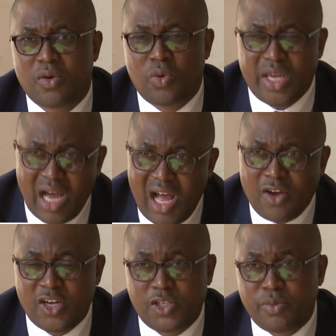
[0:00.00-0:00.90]
We are
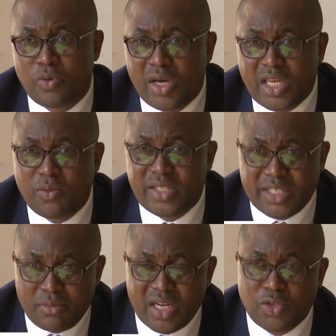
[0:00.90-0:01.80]
going to be working with
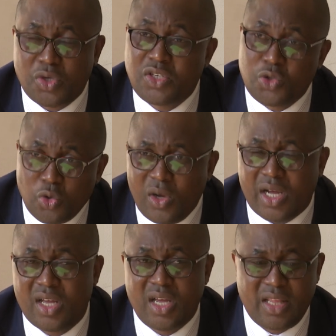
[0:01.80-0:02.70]
Zimra to
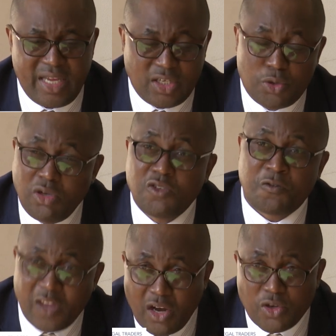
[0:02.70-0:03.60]
ensure that those
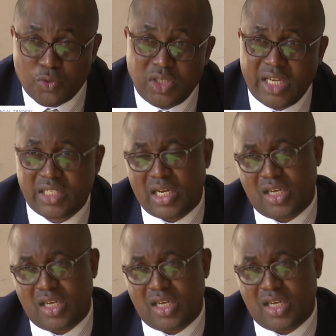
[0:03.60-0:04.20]
vehicles which are at